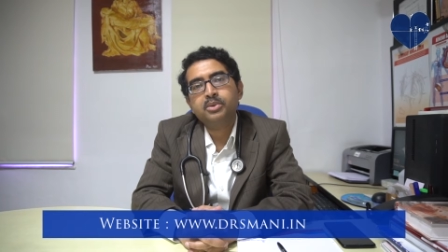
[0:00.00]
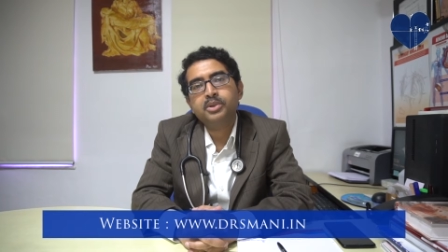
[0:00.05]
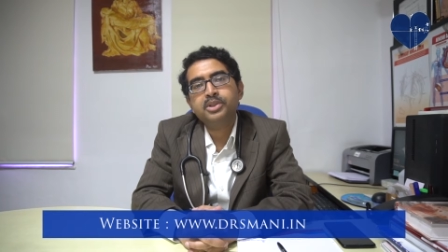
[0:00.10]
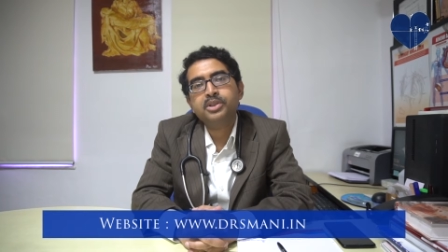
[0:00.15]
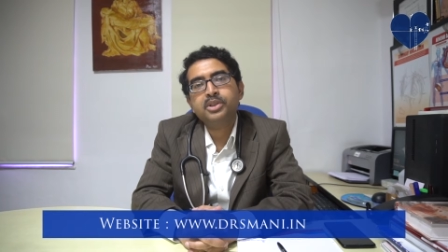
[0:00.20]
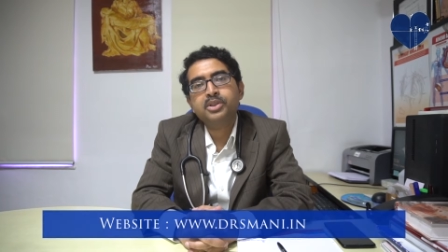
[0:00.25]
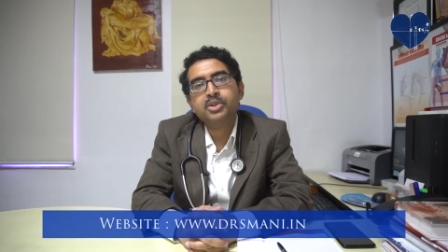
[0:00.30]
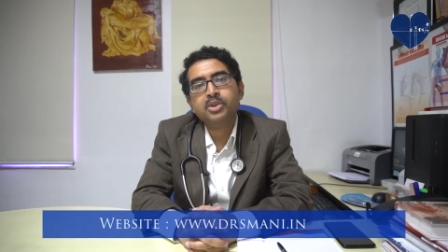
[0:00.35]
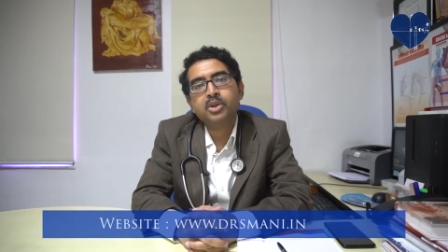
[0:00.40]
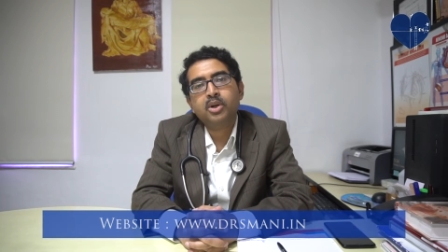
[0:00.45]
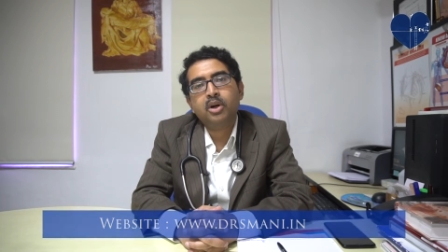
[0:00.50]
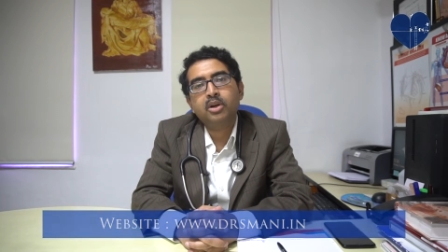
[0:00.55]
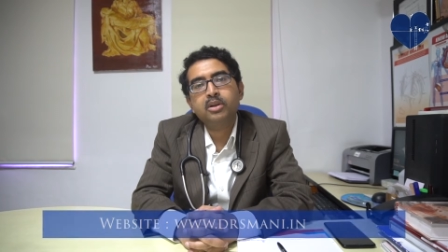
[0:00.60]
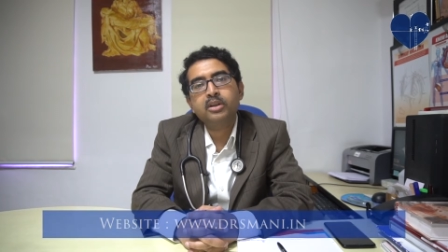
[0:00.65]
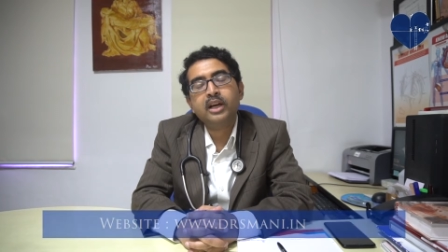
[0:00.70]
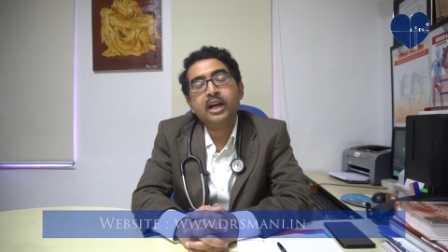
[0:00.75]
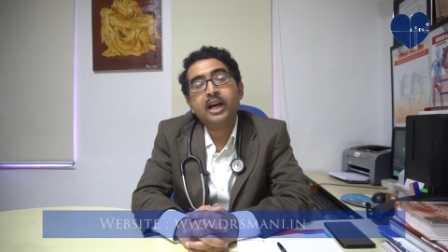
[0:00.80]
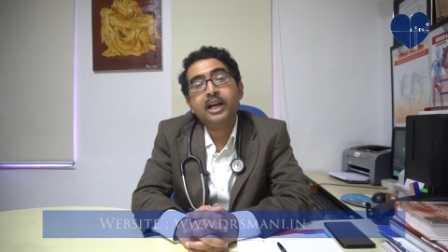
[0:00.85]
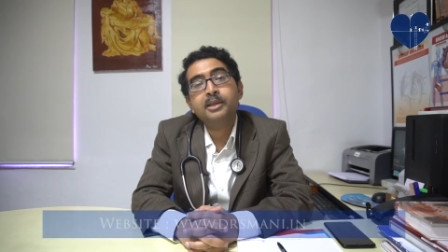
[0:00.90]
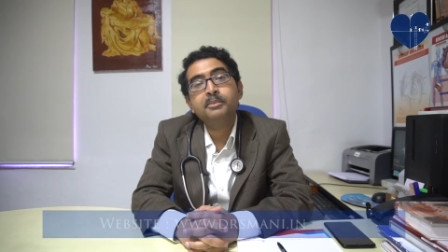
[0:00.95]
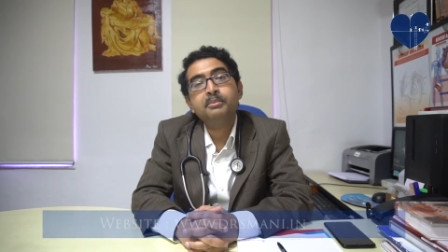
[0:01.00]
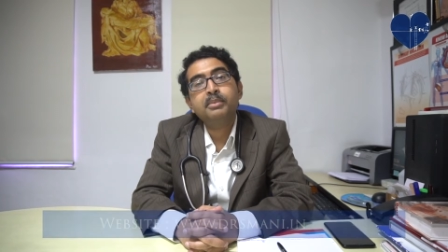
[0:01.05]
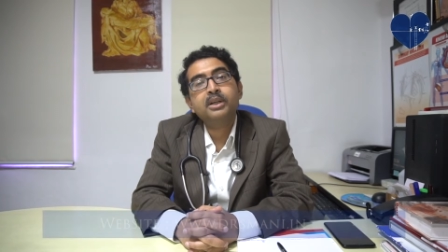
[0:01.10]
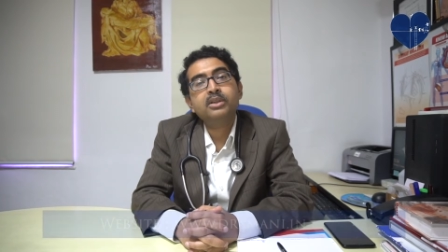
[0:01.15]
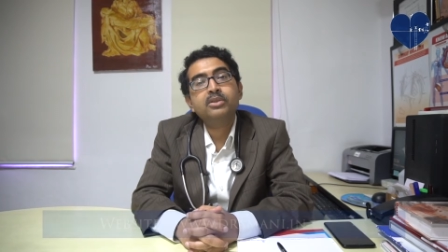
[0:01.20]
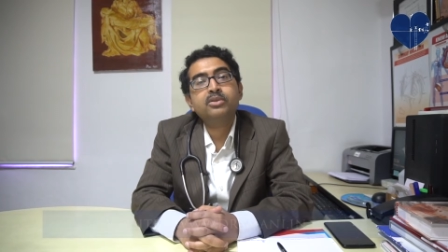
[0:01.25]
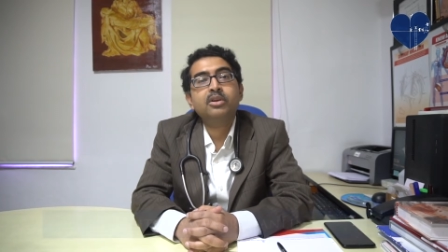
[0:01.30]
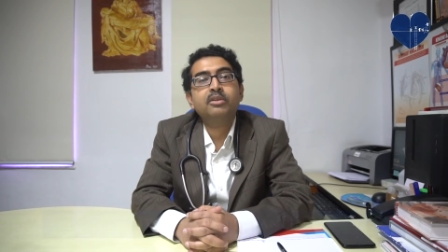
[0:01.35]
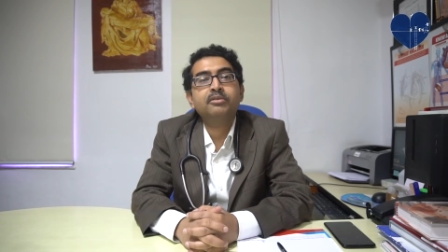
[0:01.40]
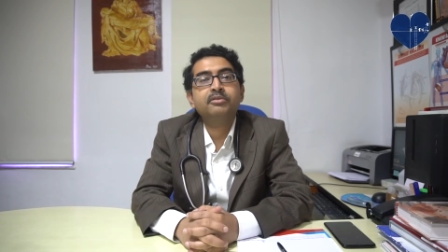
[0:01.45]
which is called
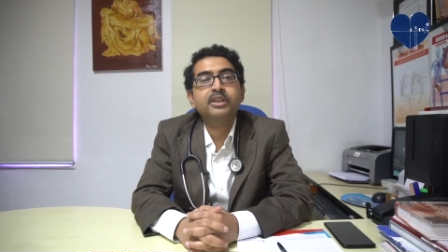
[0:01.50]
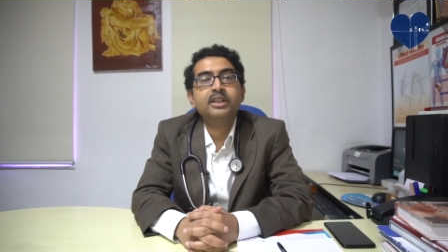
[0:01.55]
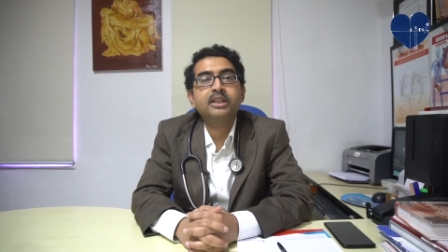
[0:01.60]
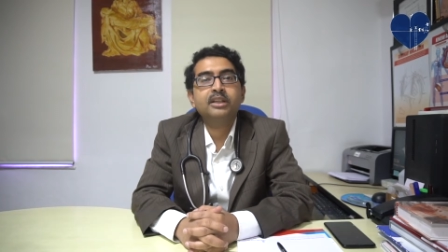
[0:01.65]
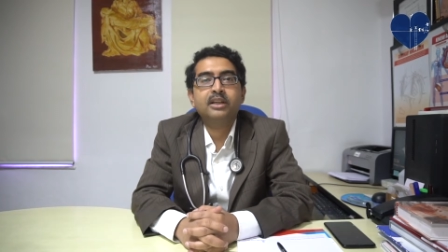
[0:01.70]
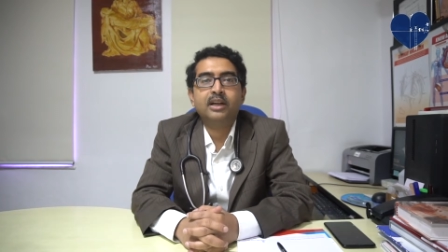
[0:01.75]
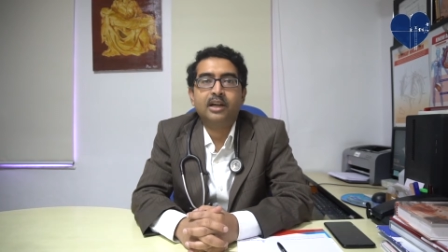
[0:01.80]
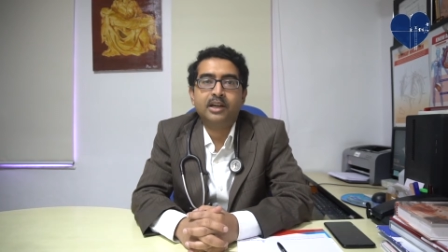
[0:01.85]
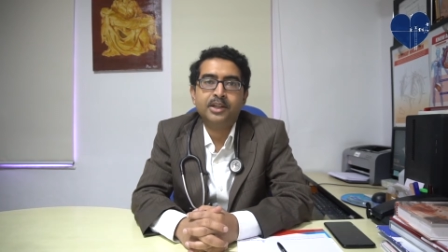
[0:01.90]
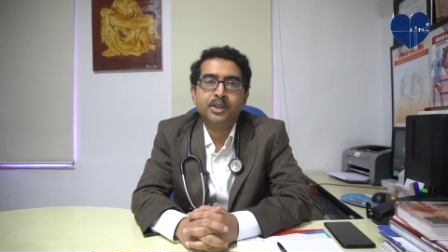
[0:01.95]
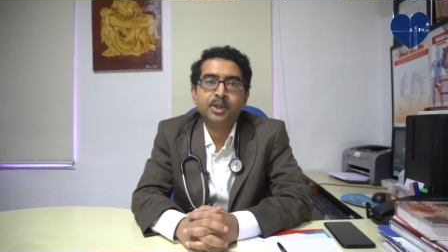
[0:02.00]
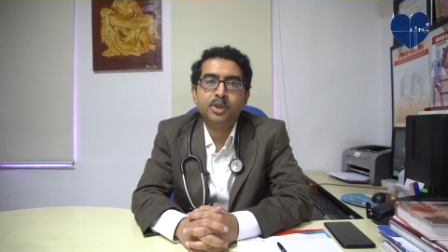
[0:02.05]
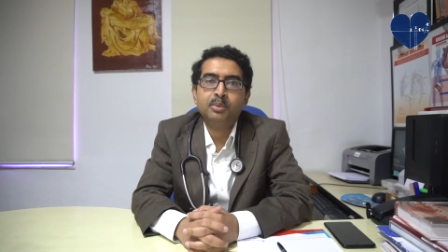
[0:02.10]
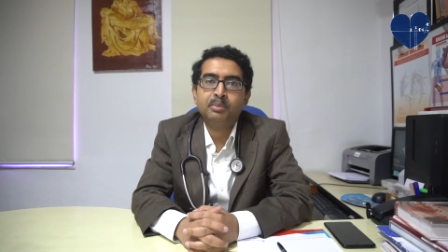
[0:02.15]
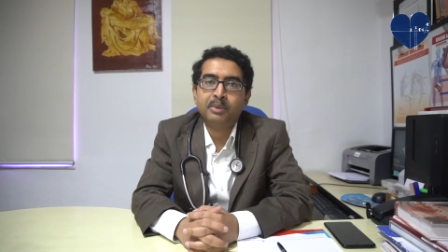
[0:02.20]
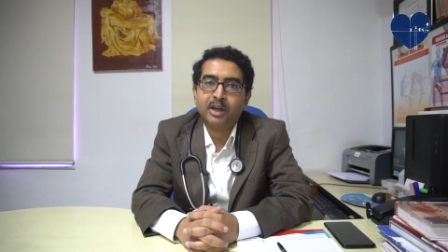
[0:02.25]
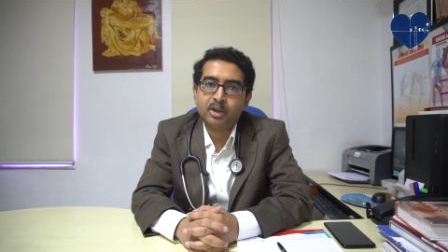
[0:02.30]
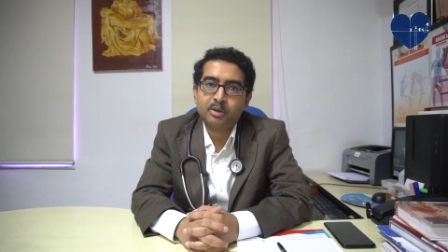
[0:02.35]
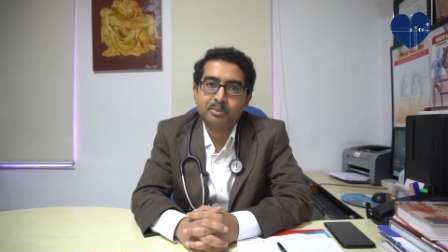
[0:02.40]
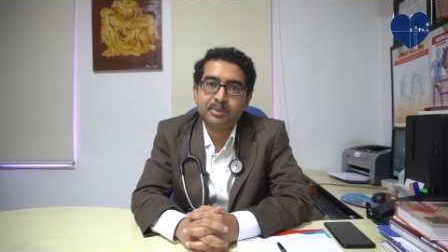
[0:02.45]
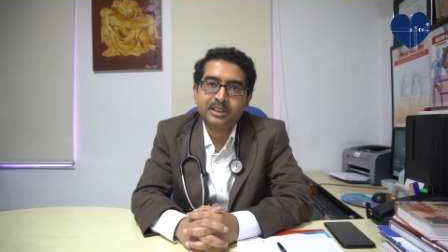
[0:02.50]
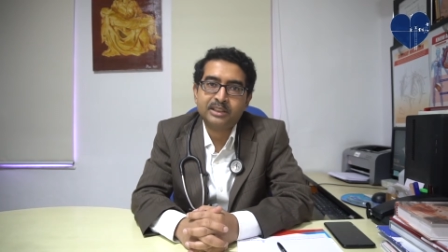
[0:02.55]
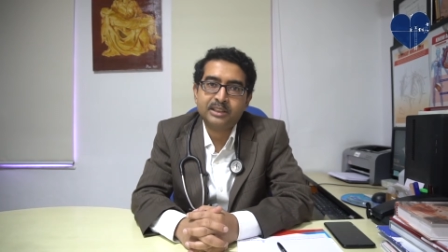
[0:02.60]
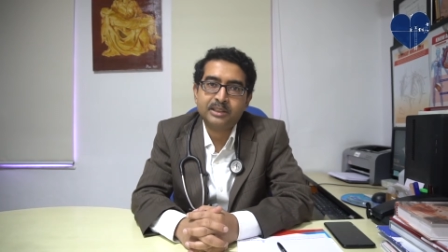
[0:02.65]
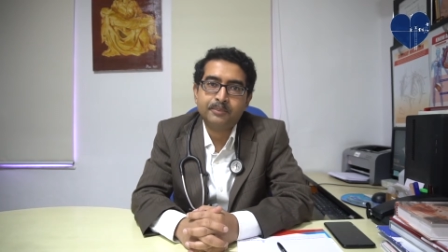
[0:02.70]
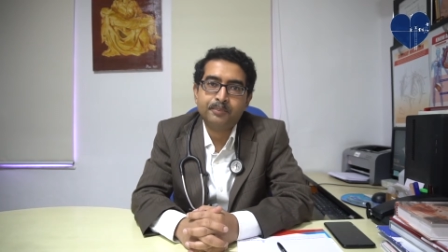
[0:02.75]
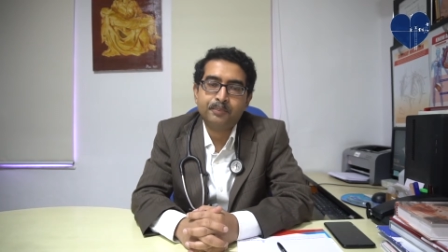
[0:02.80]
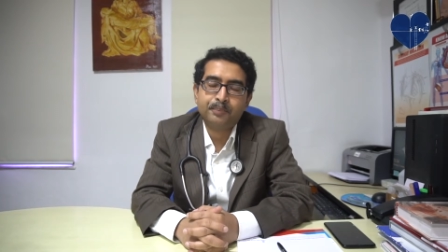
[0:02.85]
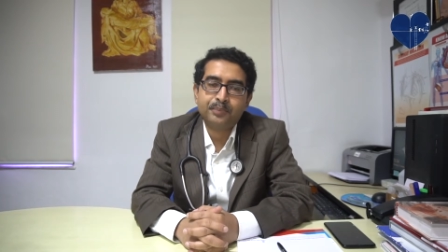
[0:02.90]
hypertrophic cardiomyopathy.